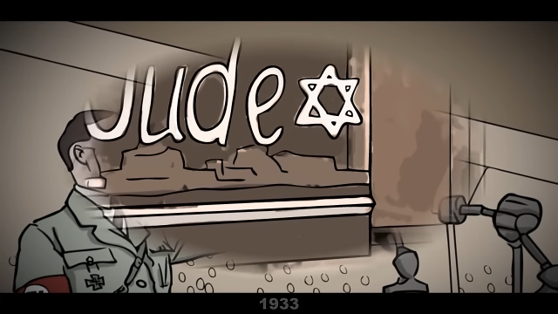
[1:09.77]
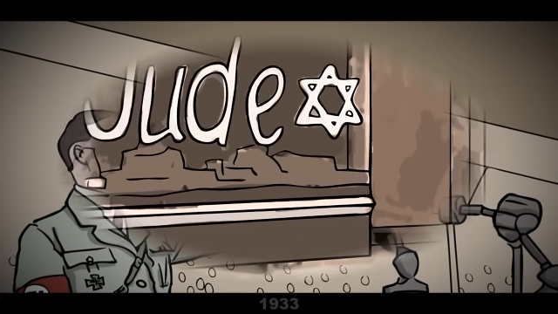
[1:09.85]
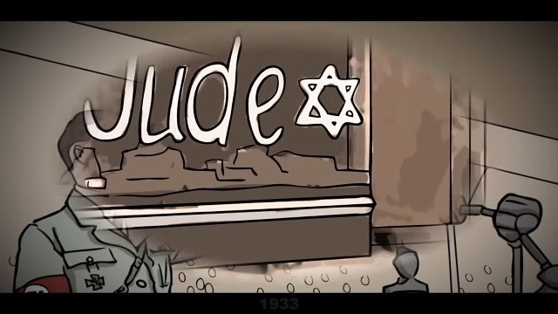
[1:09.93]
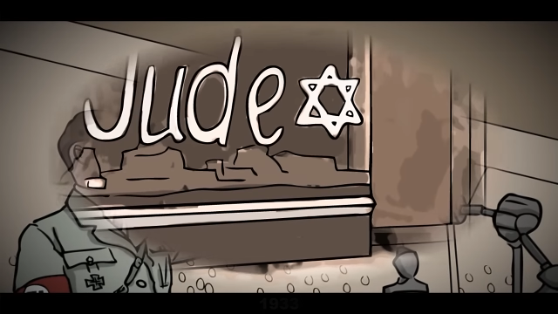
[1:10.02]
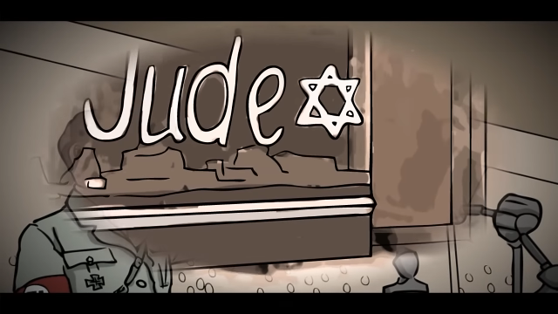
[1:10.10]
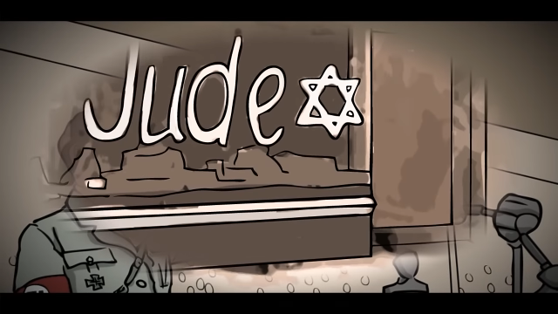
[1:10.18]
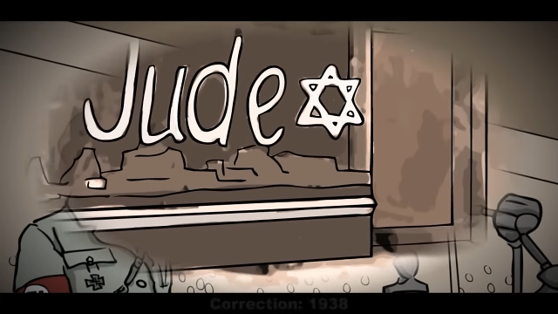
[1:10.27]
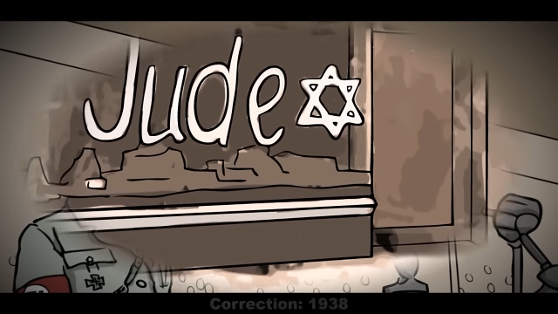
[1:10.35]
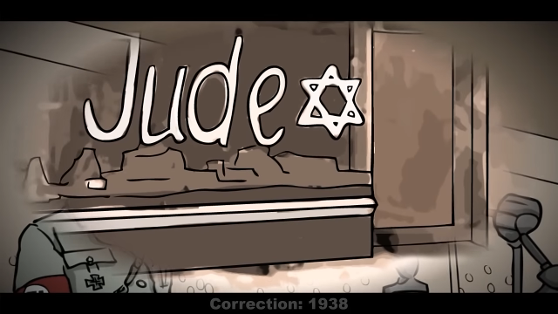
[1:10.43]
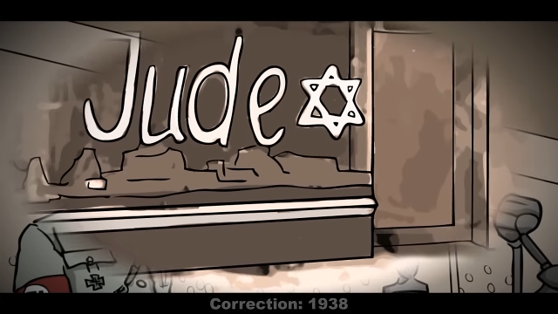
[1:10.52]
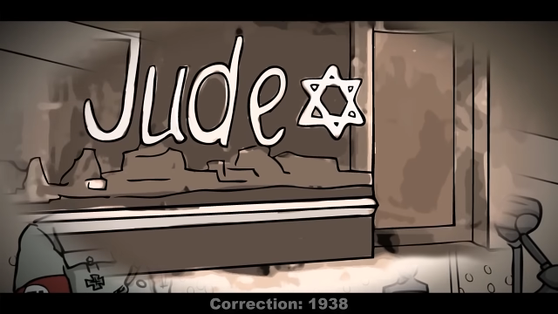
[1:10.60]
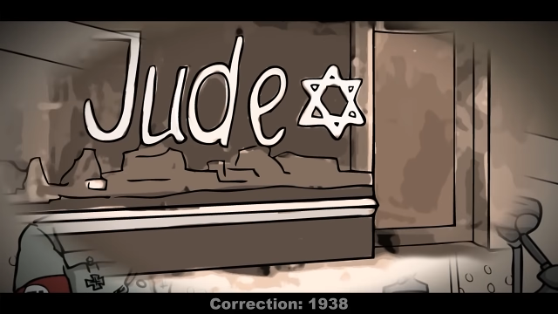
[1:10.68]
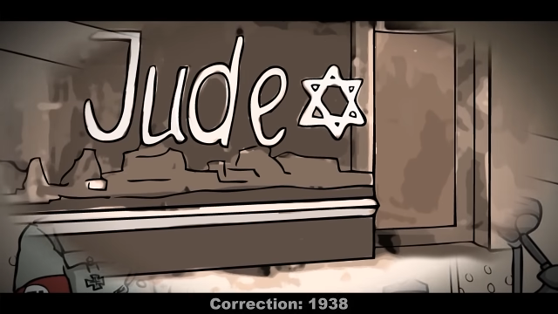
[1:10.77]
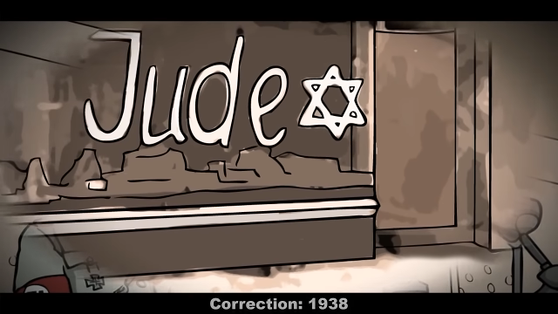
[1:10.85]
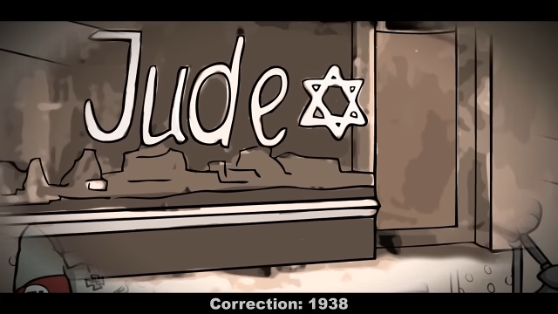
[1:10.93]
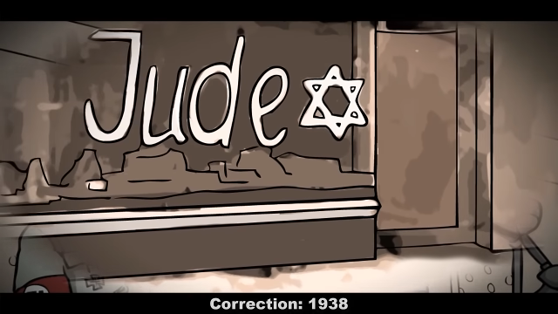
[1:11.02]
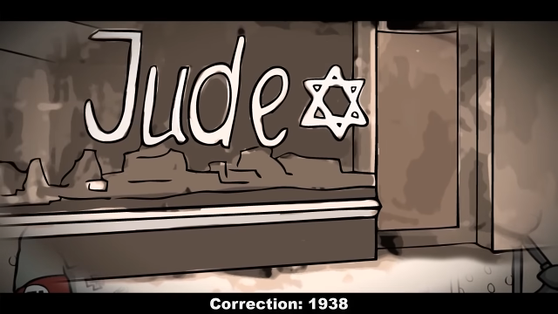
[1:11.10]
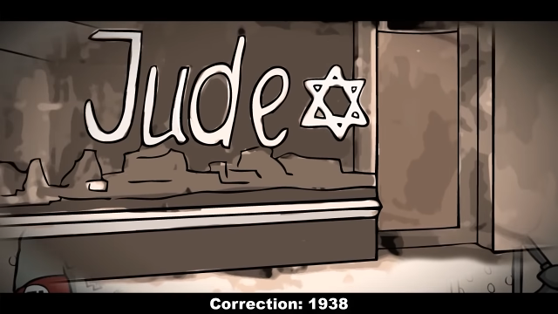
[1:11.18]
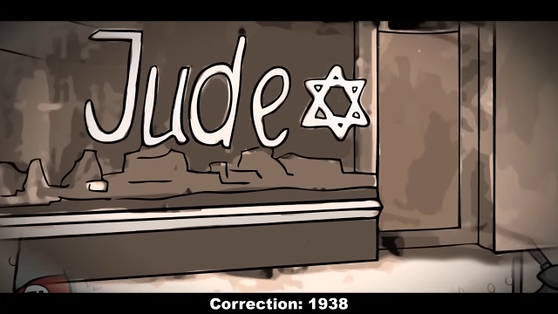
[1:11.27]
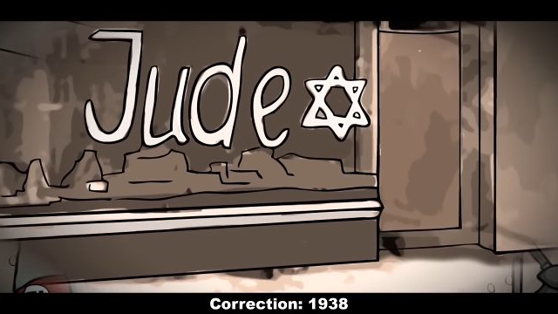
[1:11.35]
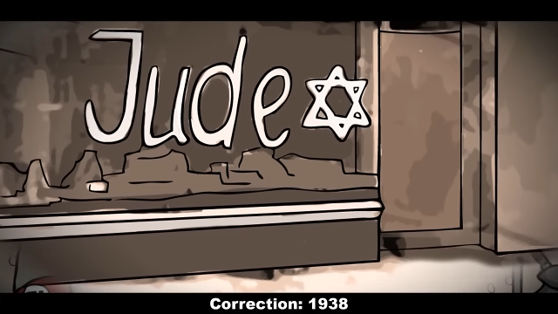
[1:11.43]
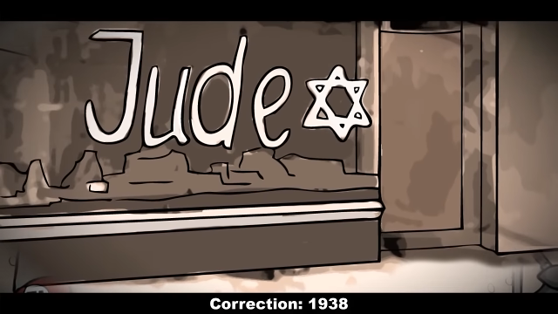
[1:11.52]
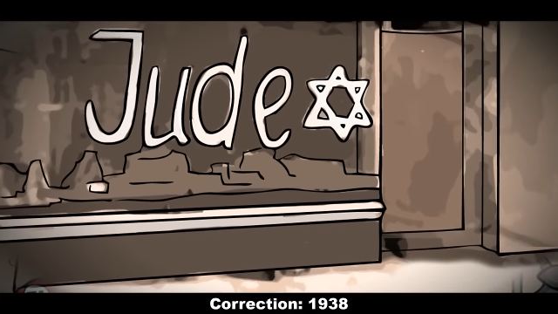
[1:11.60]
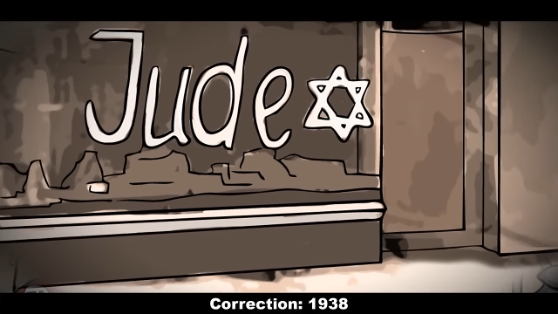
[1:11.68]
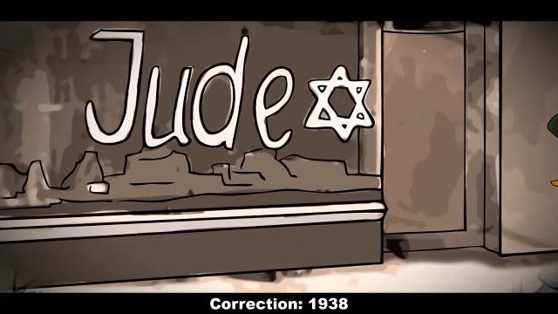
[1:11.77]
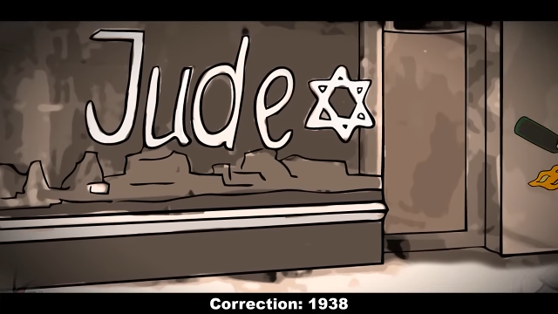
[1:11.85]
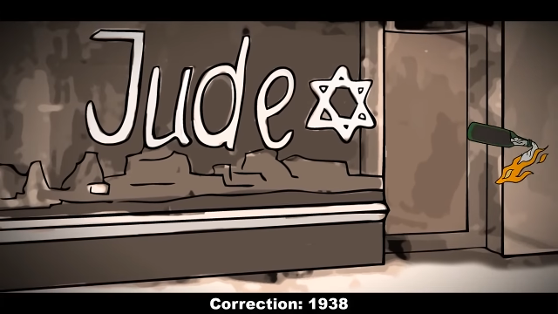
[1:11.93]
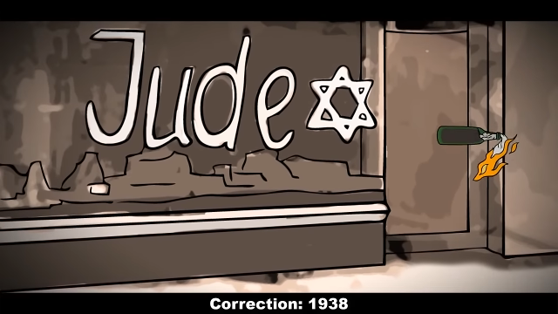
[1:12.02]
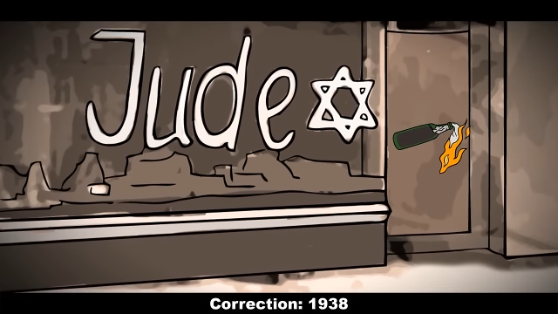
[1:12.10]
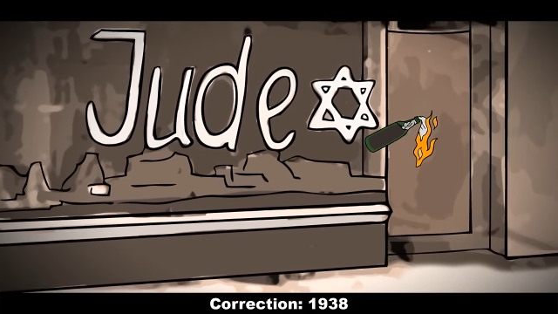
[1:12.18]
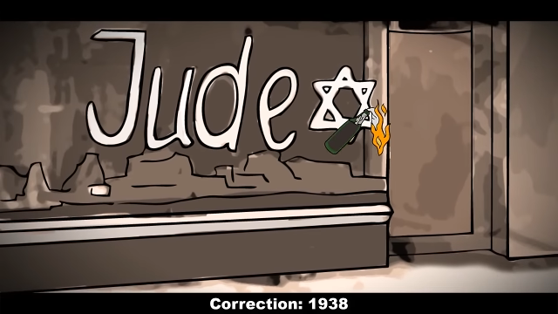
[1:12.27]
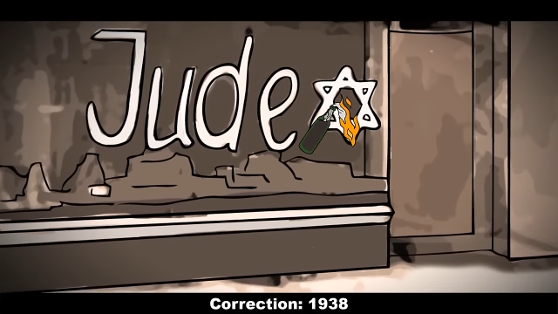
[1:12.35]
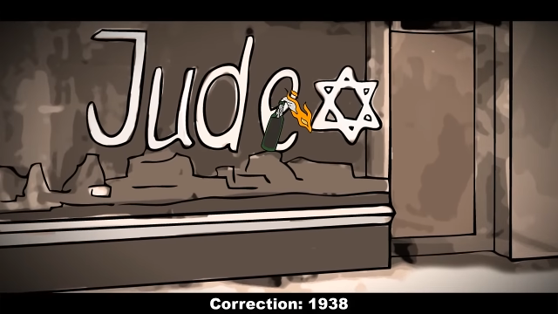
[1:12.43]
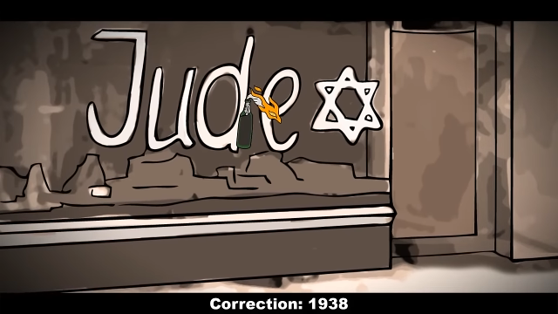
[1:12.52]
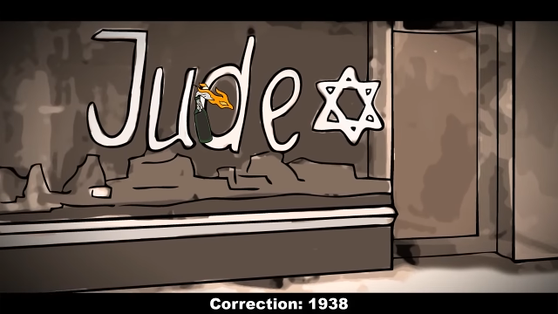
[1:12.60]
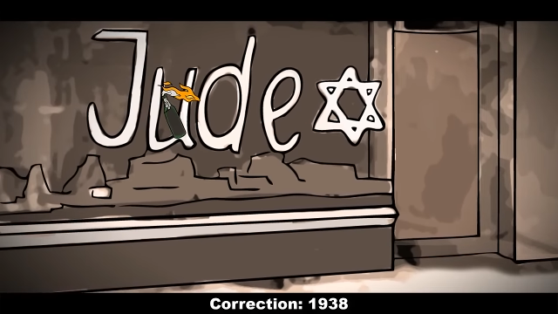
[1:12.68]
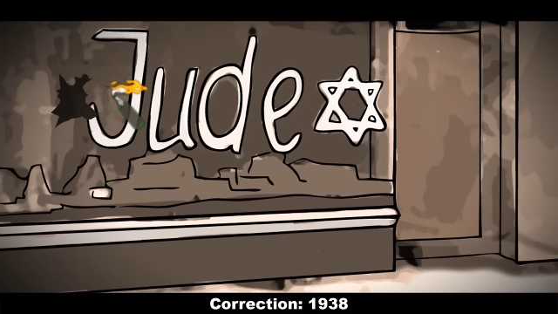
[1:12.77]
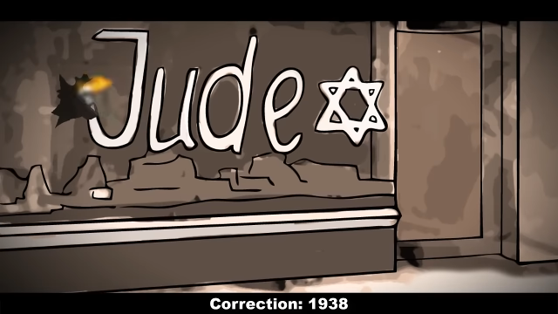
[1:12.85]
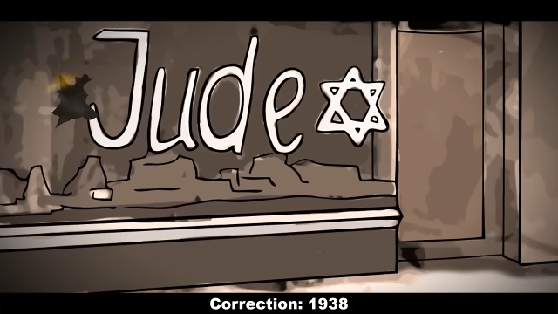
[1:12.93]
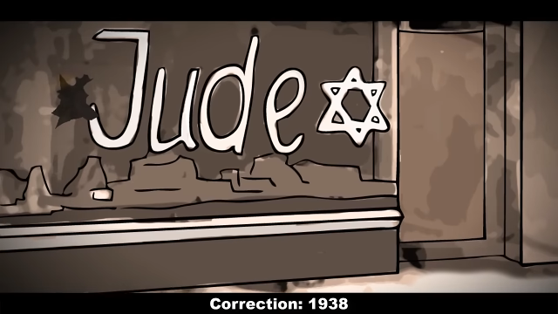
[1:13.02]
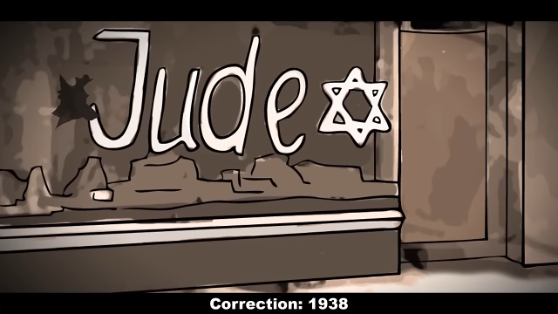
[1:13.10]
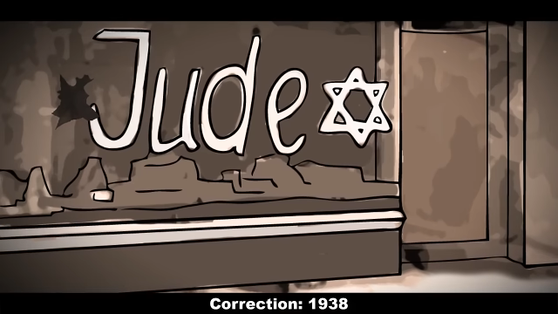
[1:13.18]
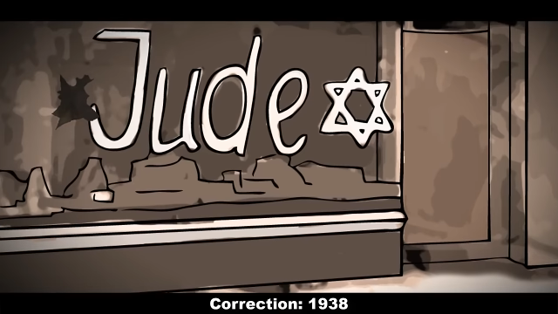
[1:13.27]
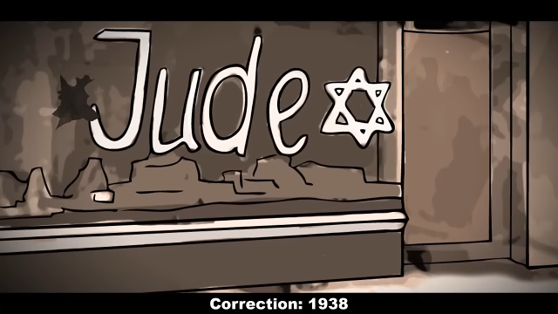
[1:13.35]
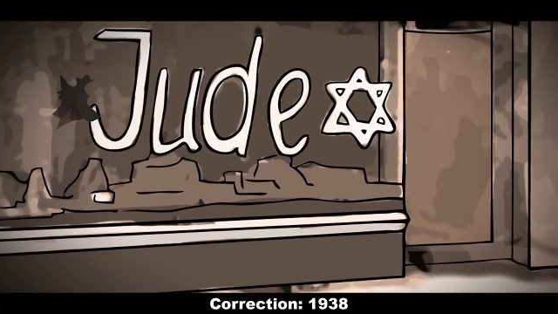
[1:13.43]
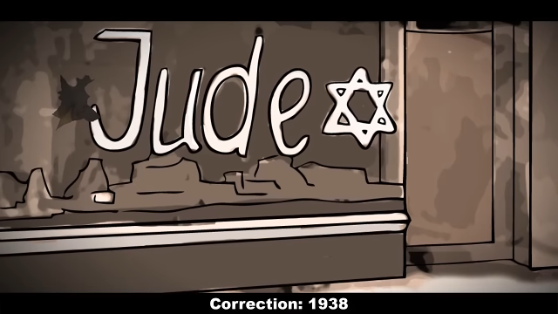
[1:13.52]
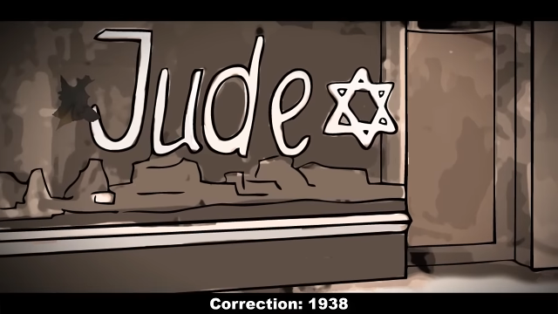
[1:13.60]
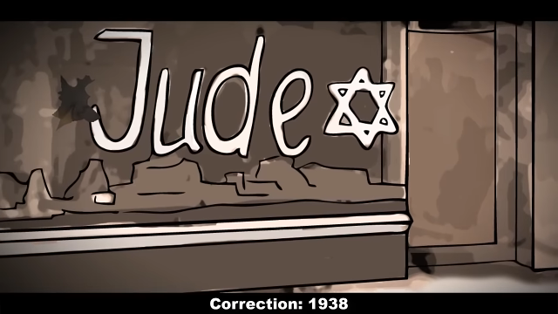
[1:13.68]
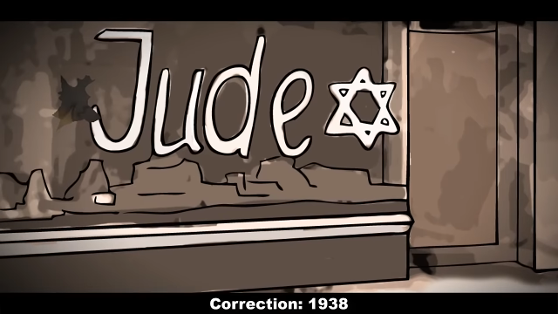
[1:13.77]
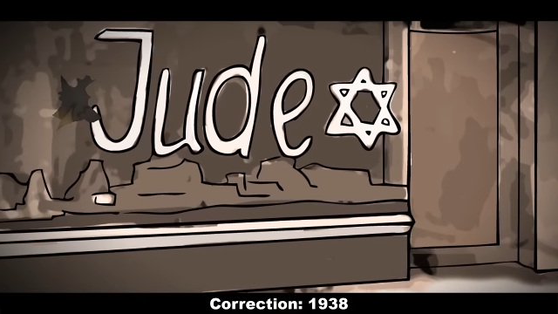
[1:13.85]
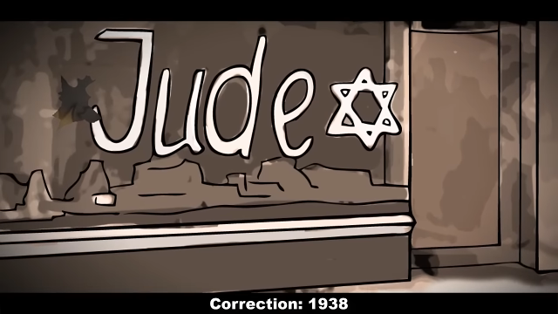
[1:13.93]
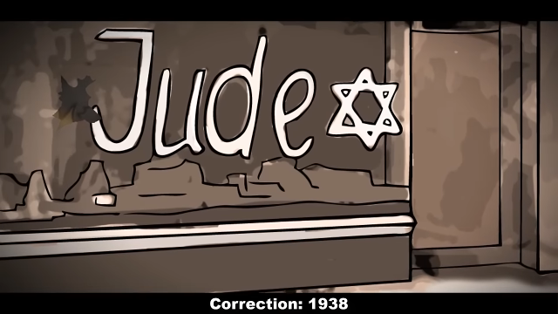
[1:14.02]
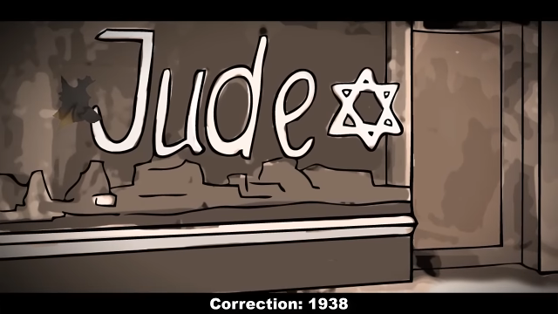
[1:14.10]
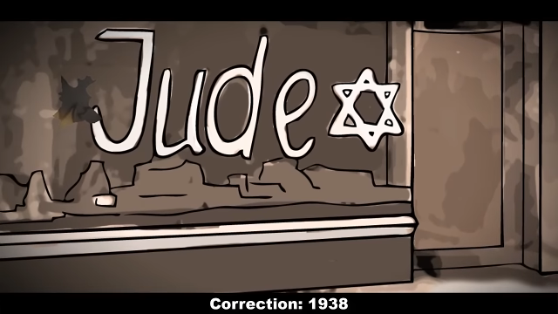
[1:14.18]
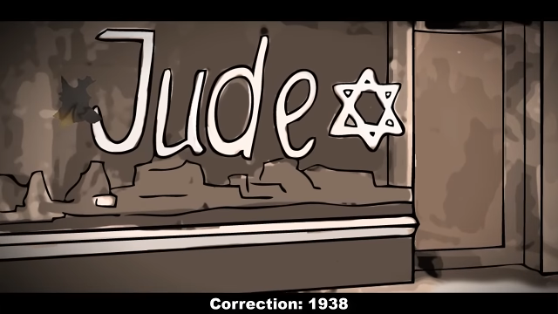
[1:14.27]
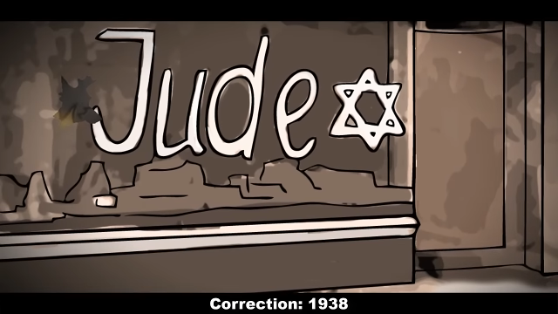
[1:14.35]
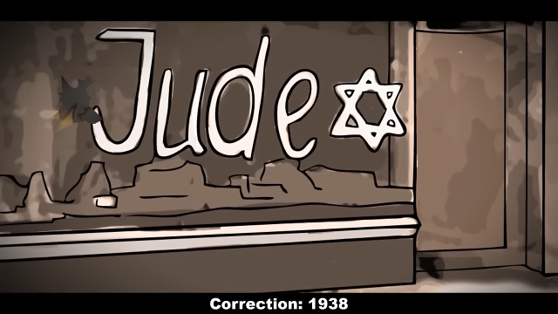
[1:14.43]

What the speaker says: Nobody's mouth can be seen.